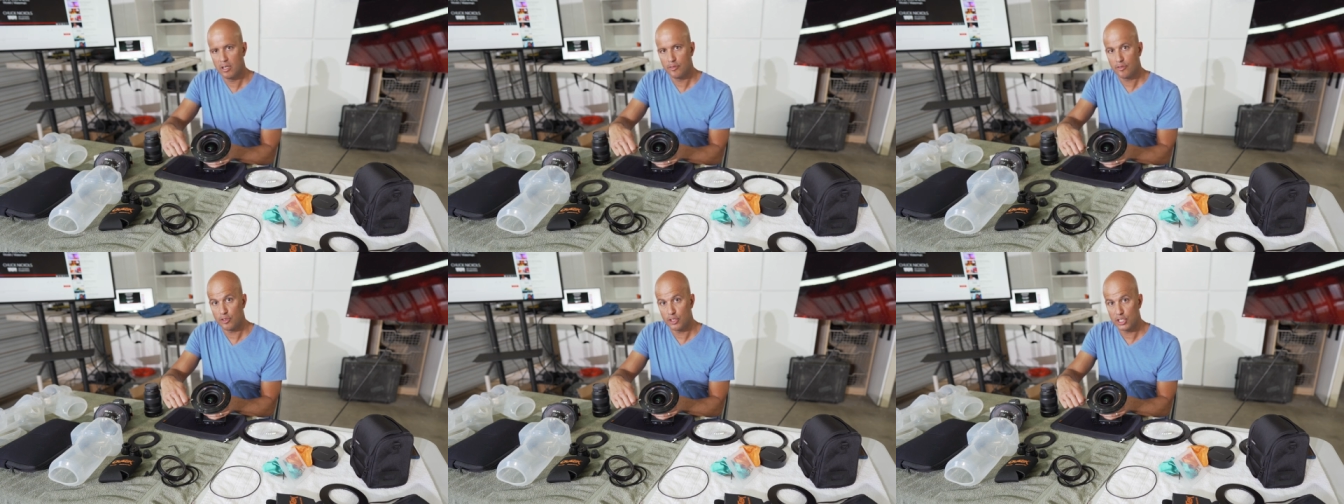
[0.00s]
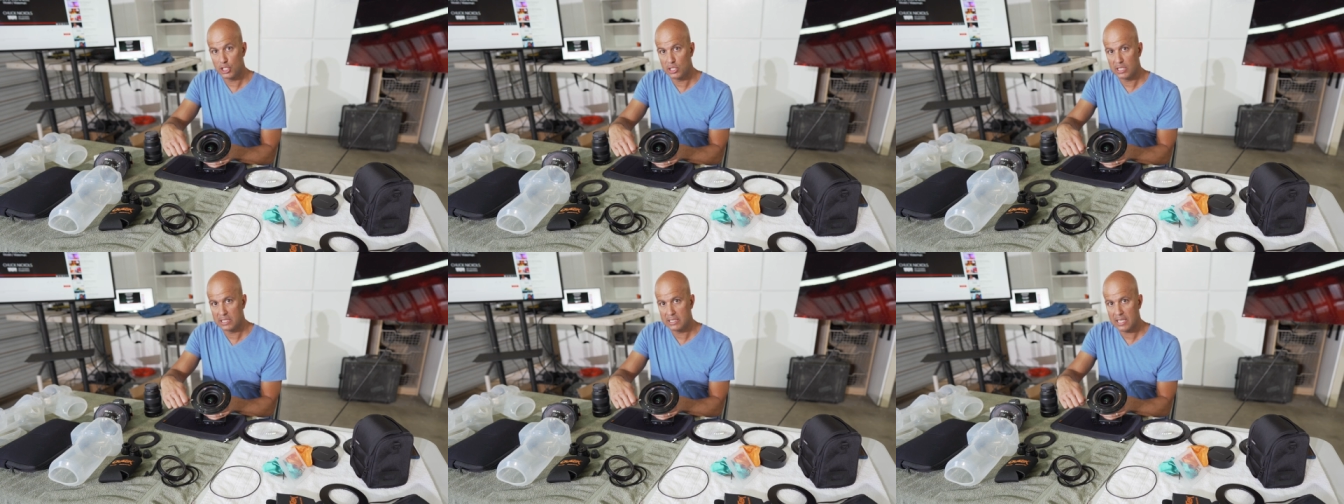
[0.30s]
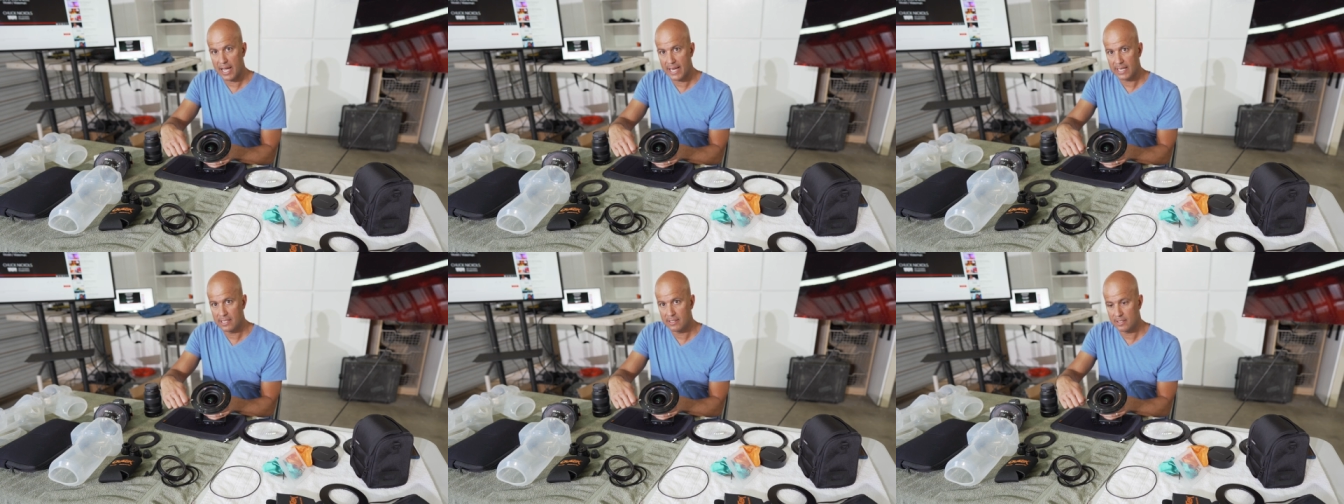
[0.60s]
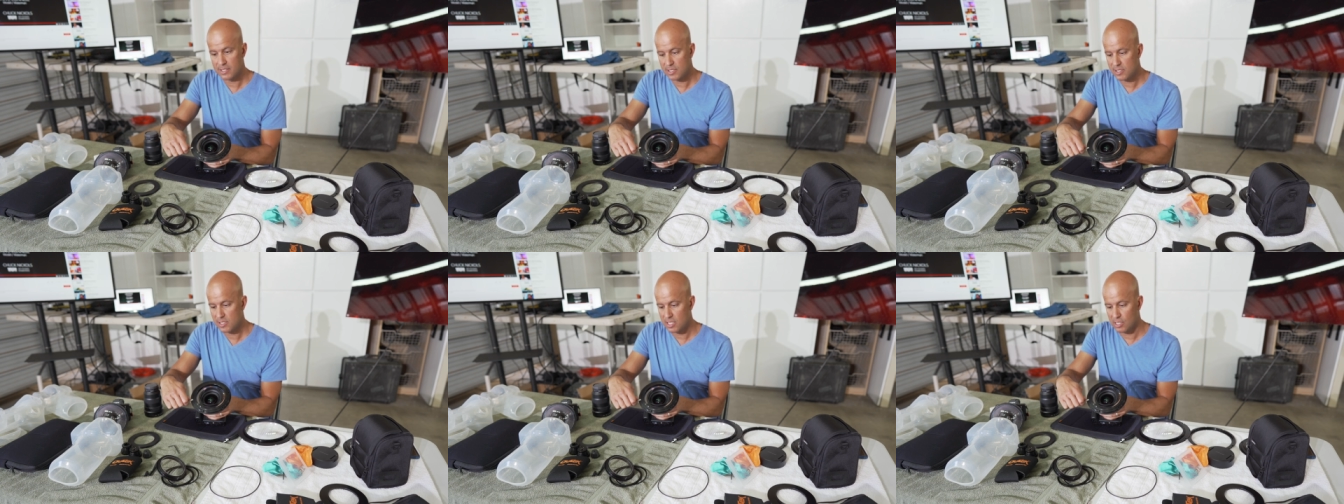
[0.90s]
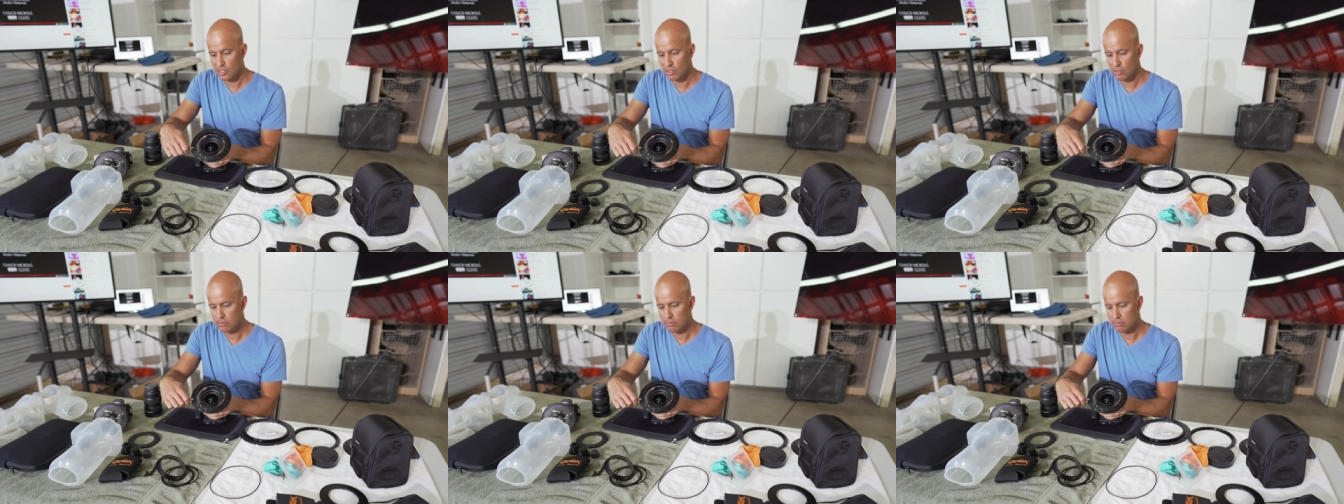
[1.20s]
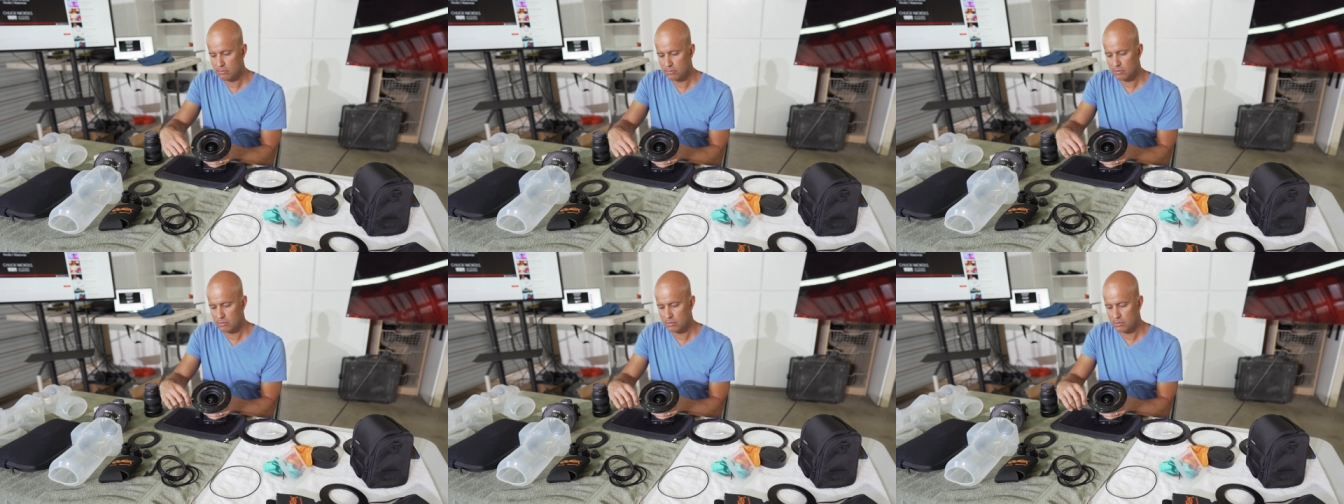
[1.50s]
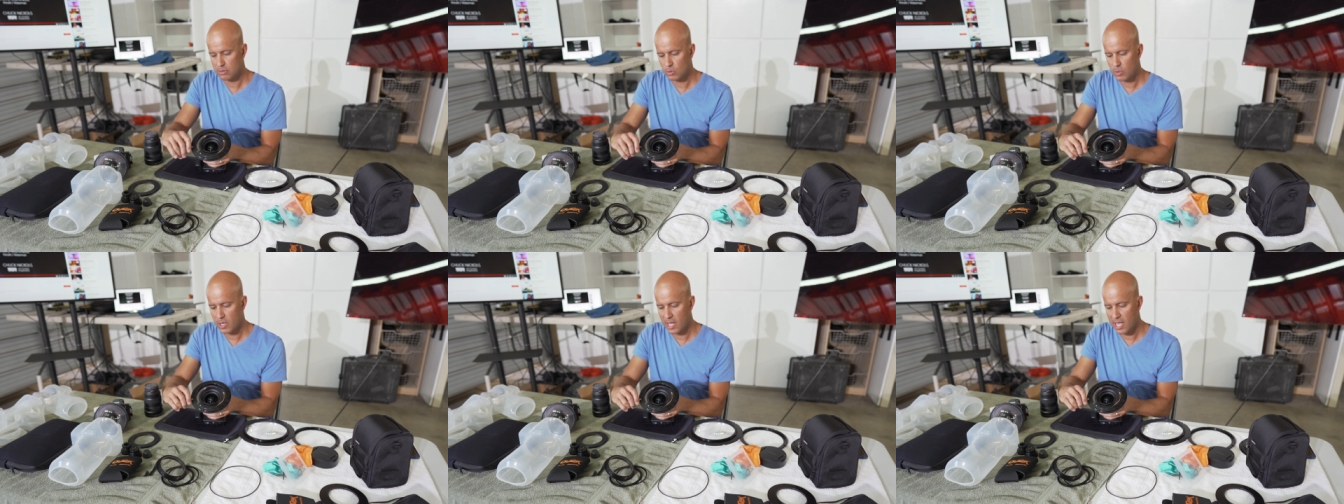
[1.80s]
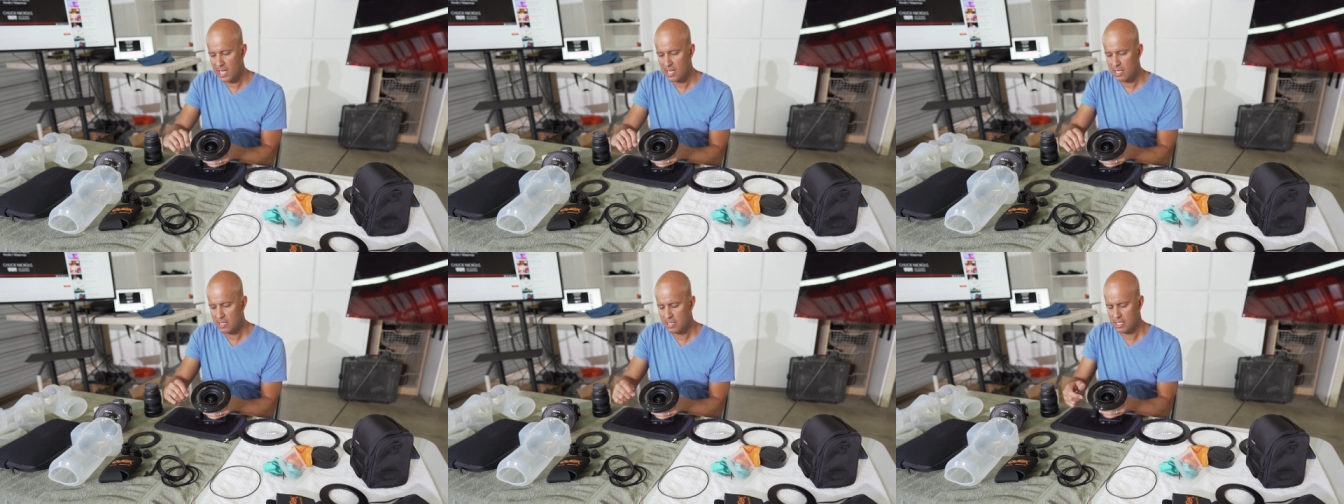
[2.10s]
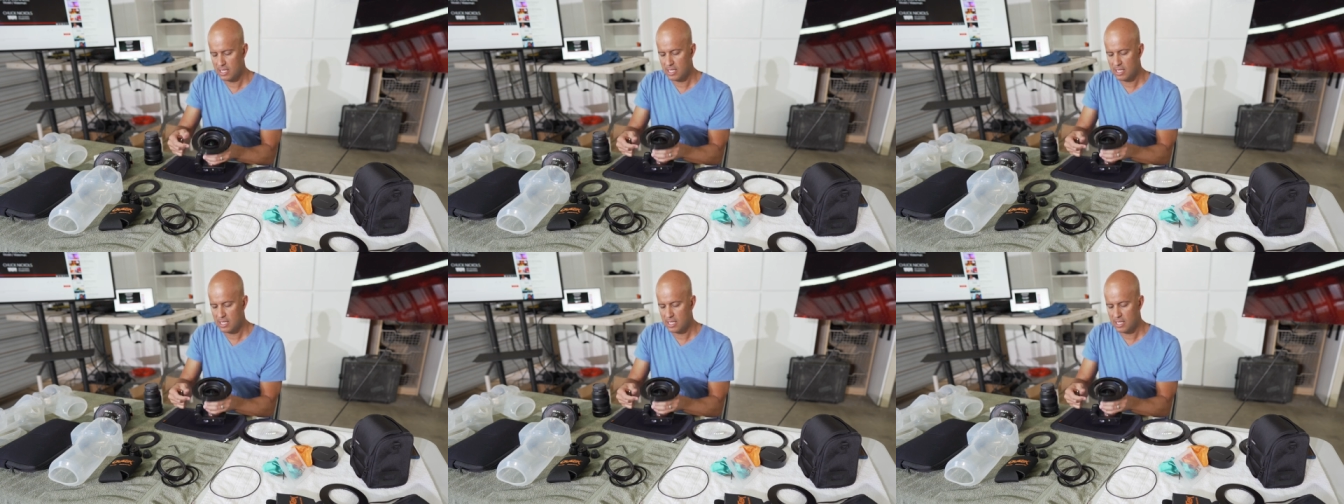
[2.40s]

for you to tighten the seal, okay?